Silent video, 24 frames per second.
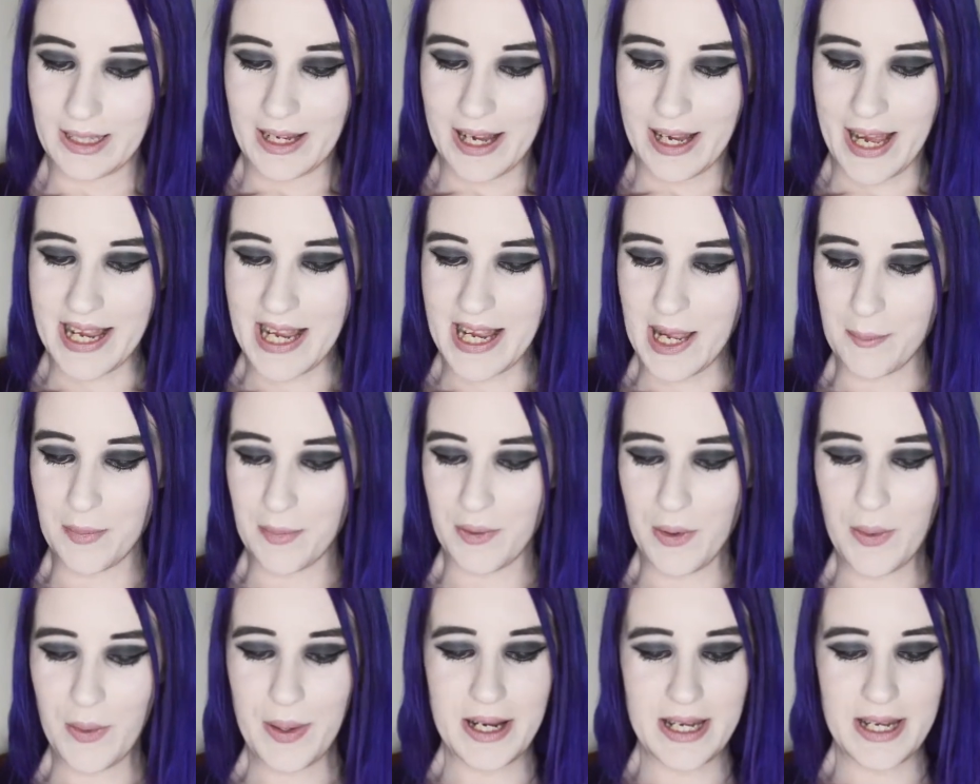I kept
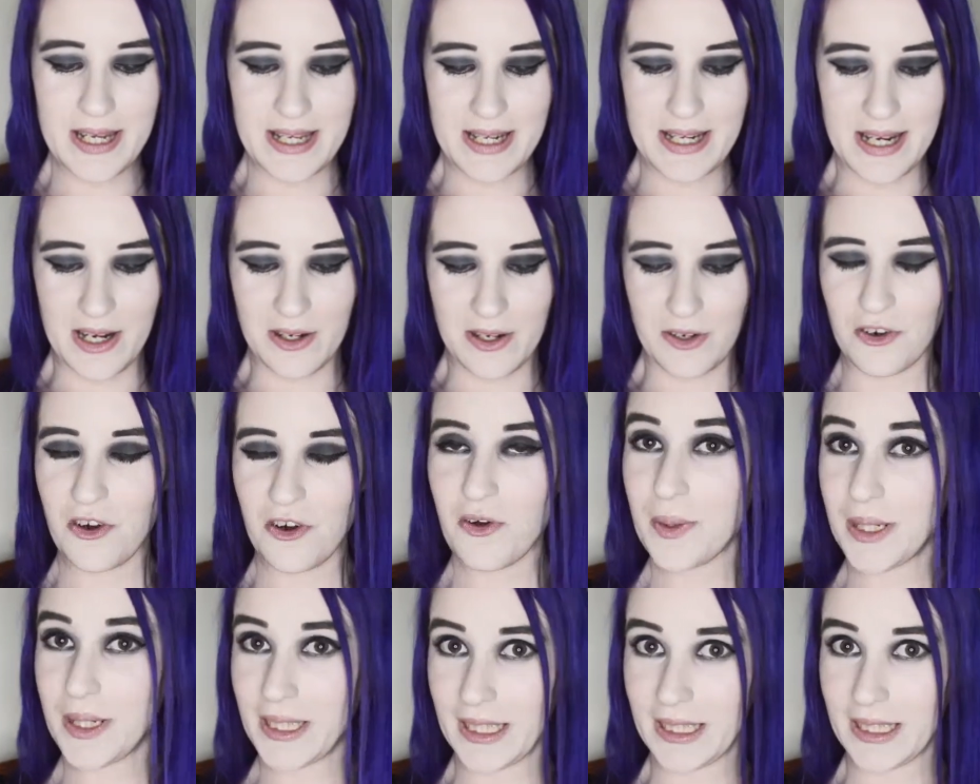growing it and
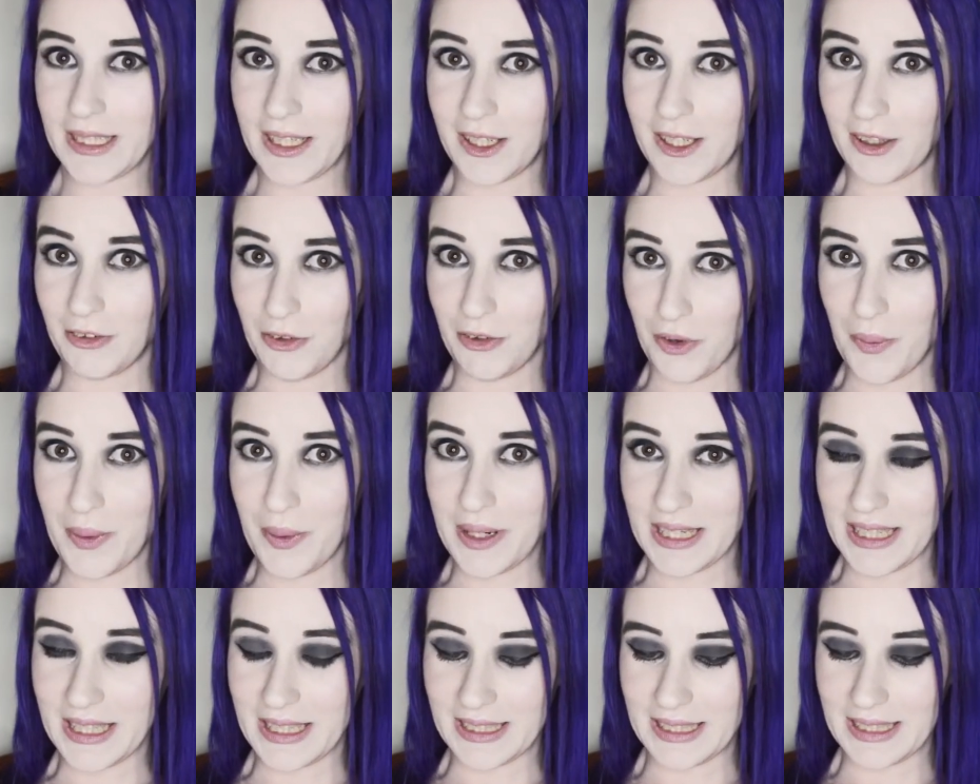growing it and
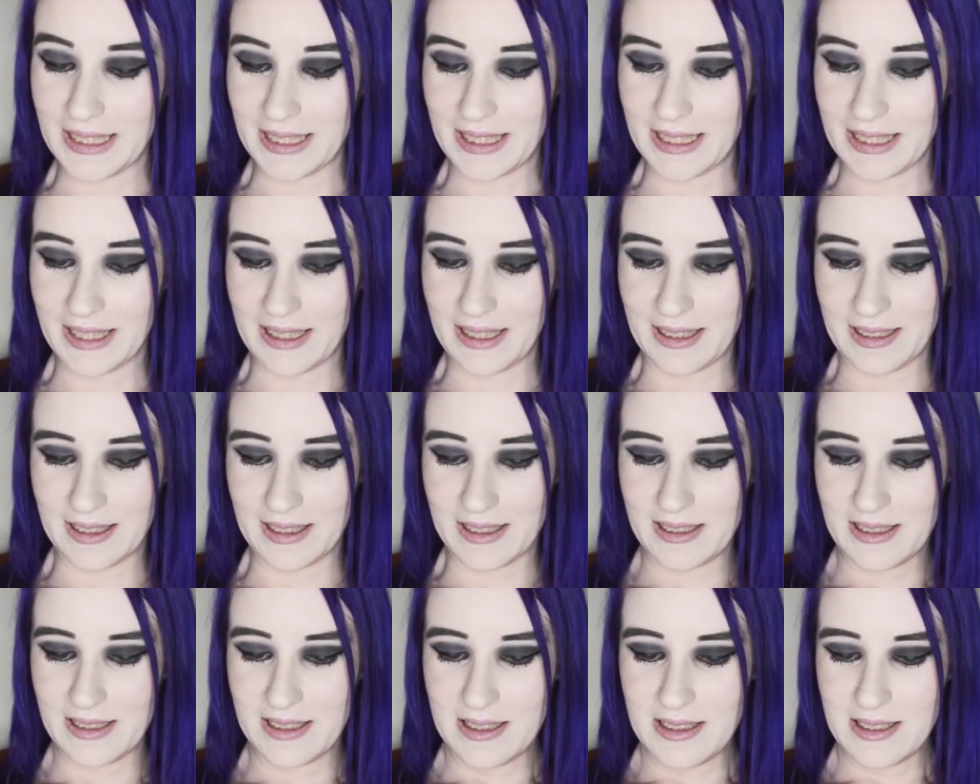growing it,
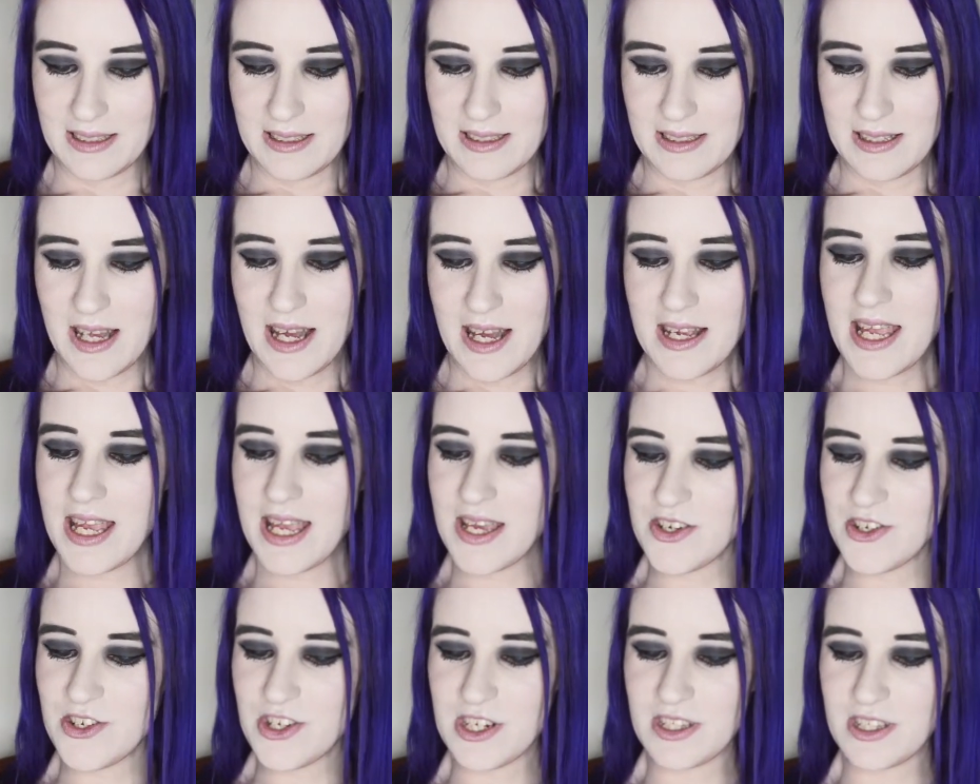
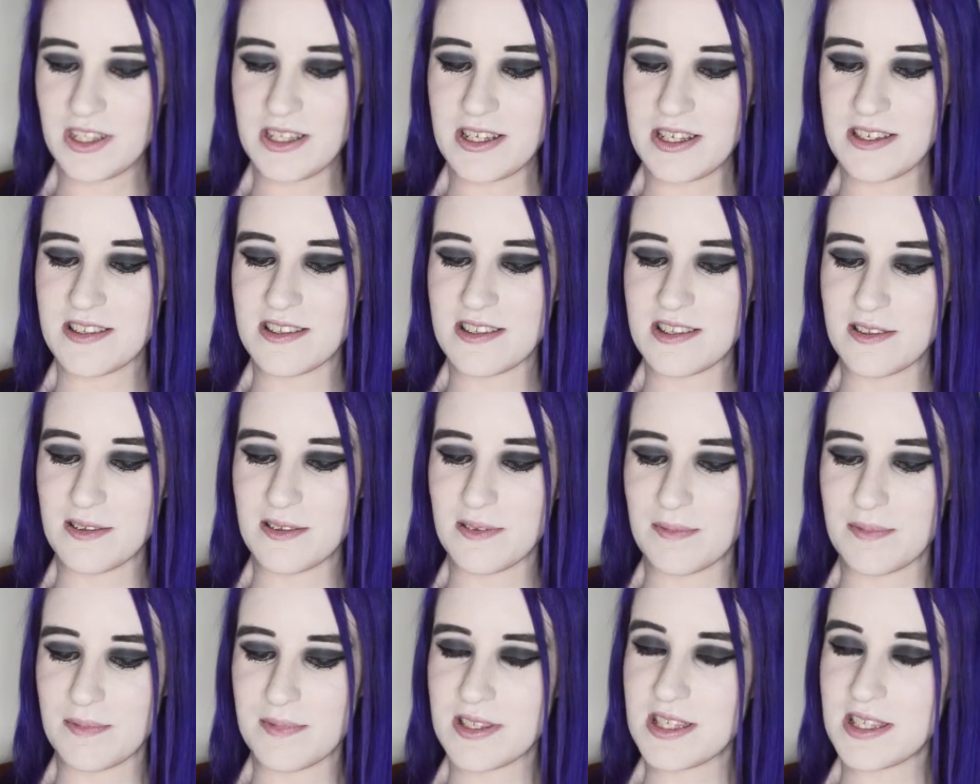occasionally
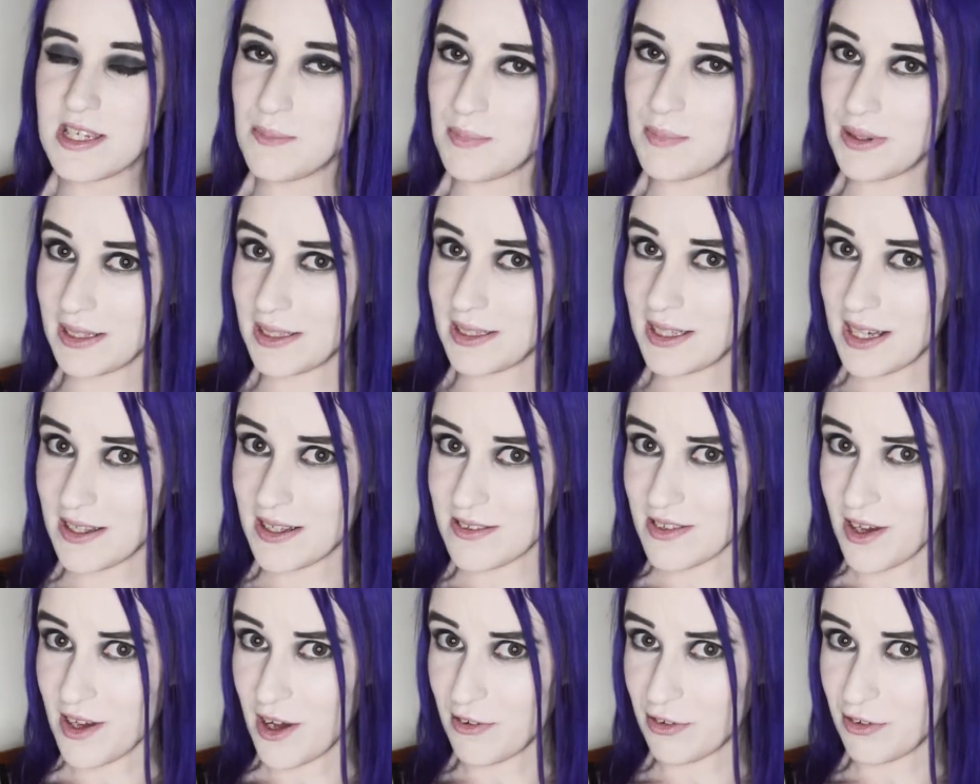snipping the
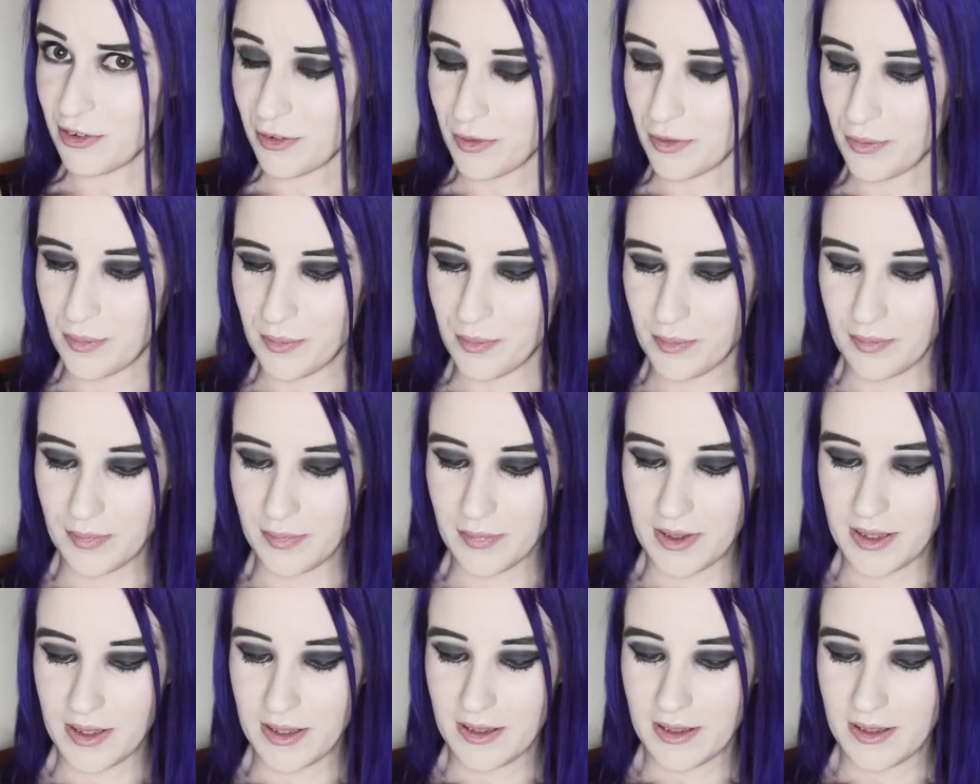ends off.
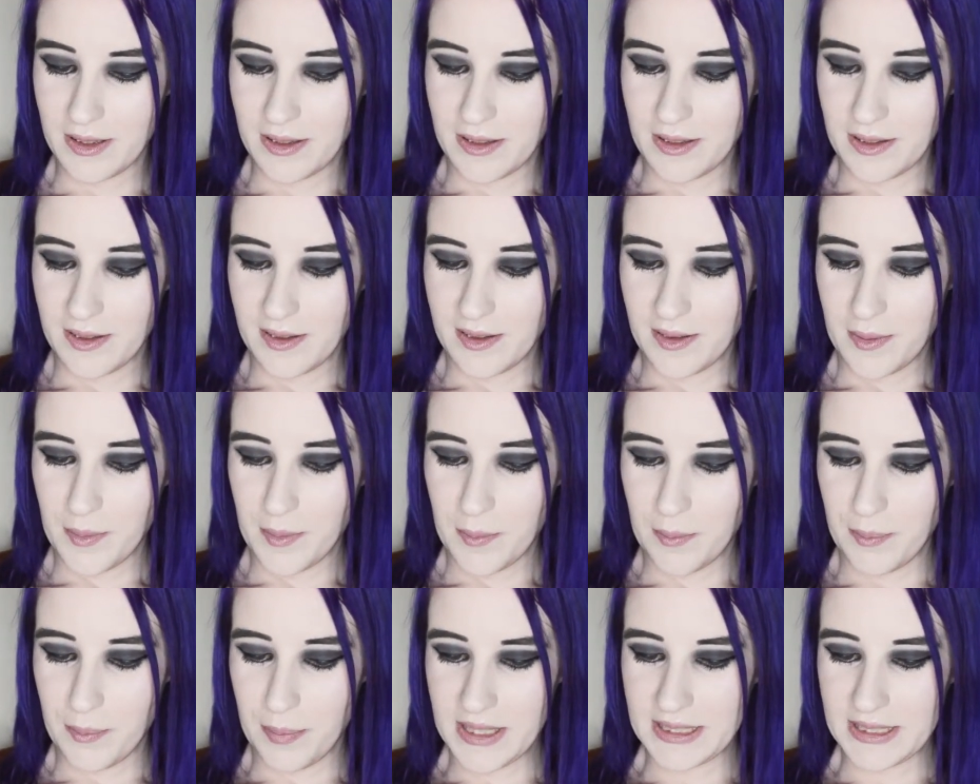
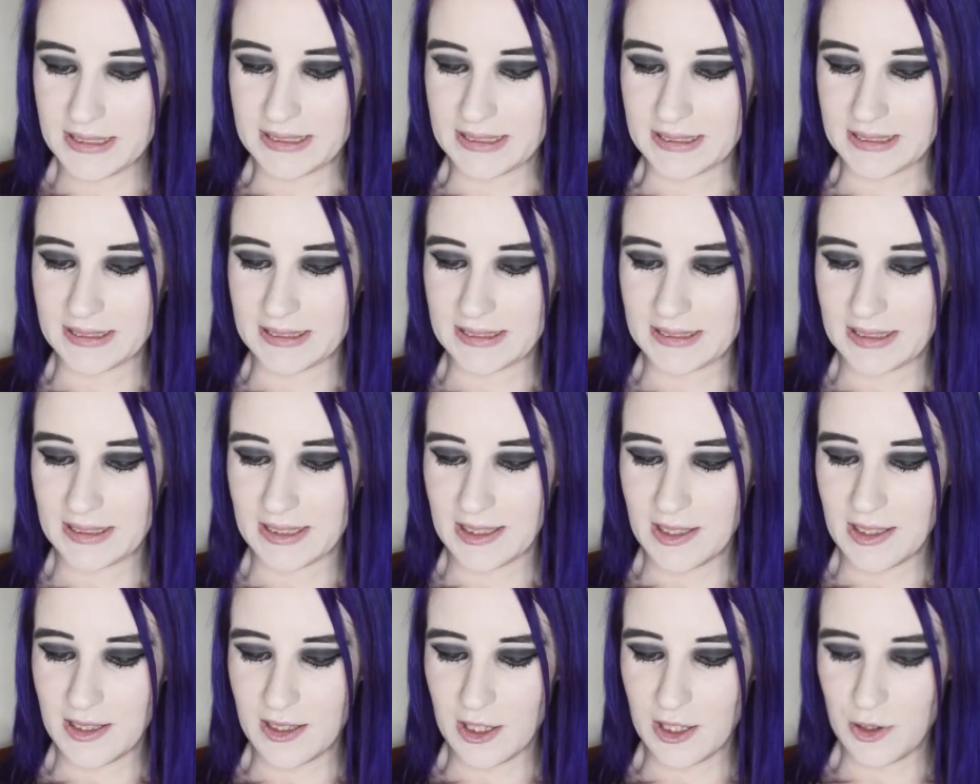But
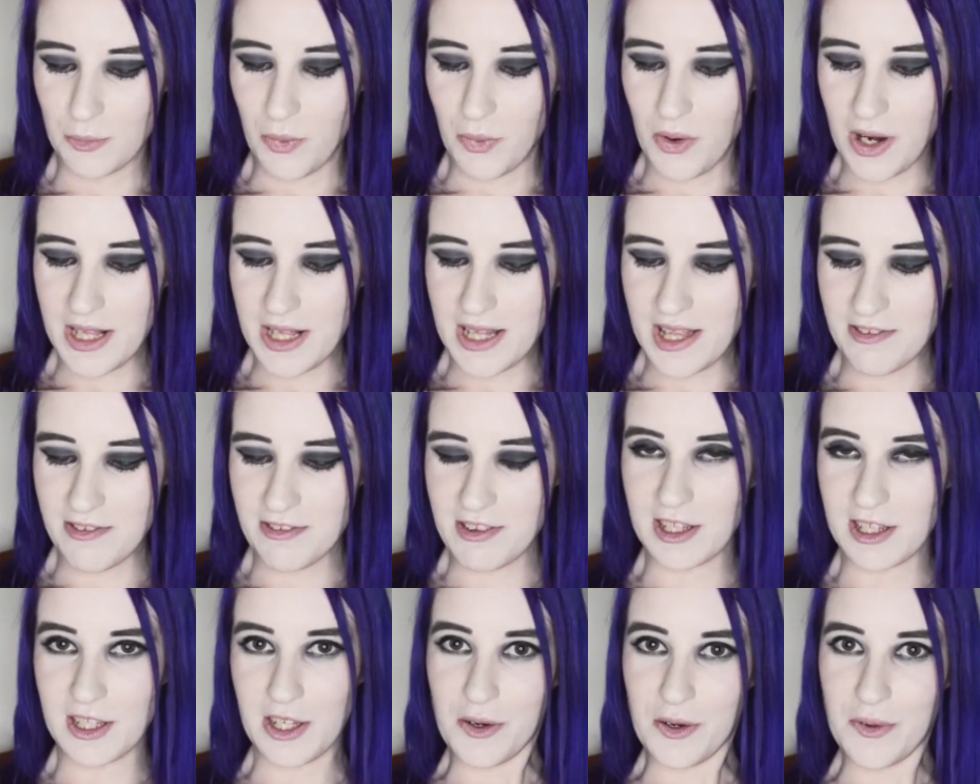the more I left
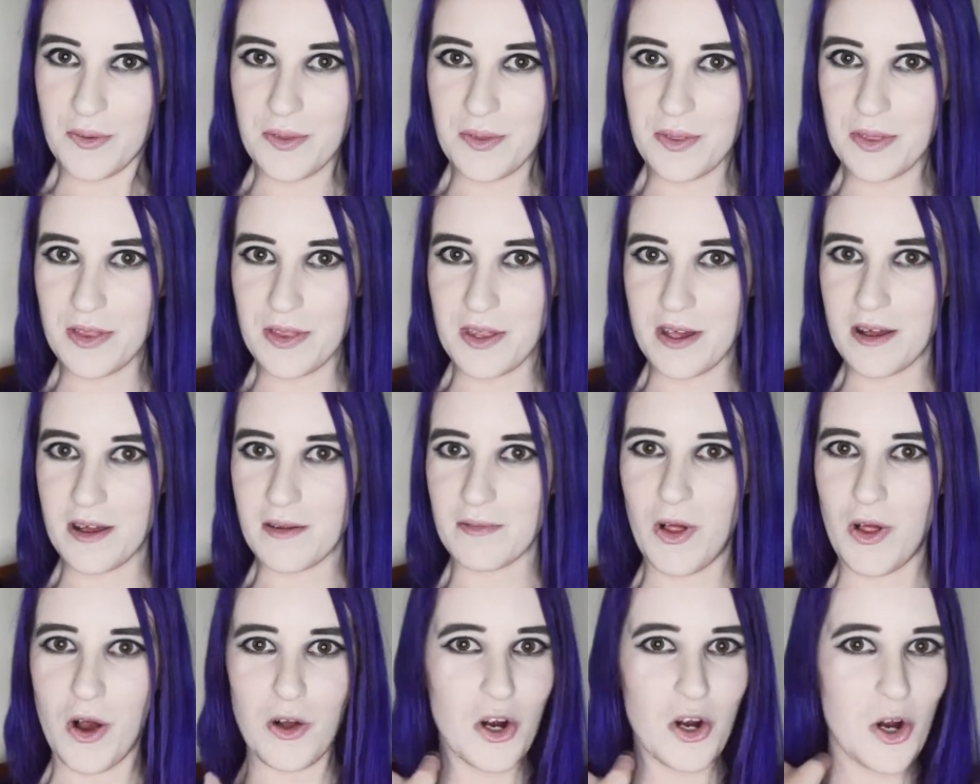alone, the
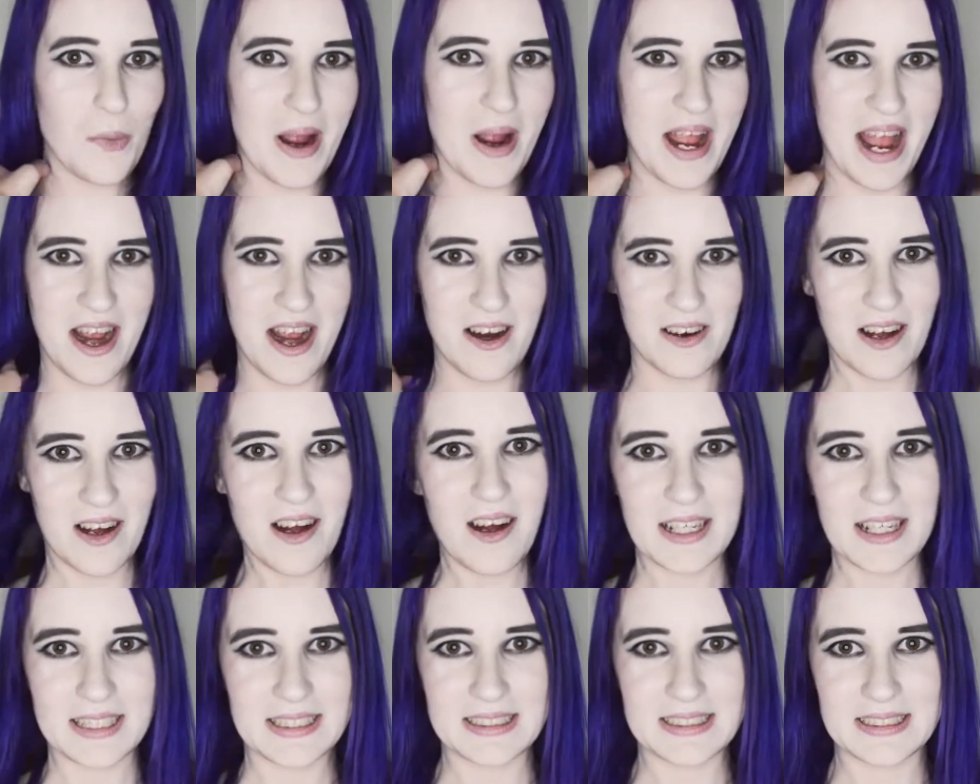longer my hair
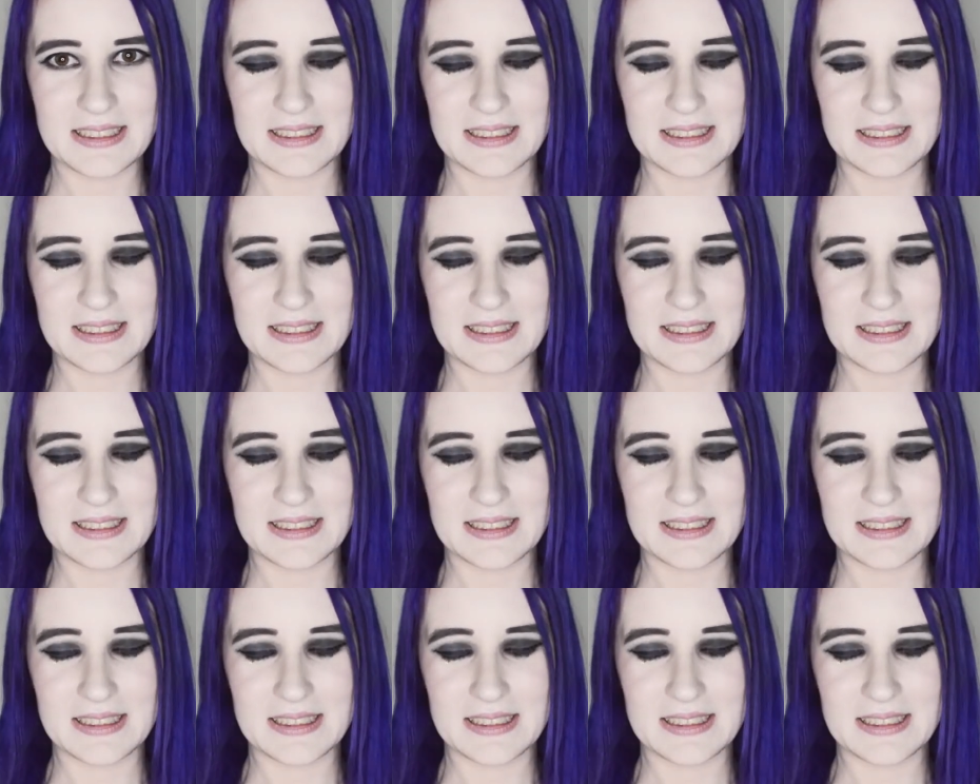got.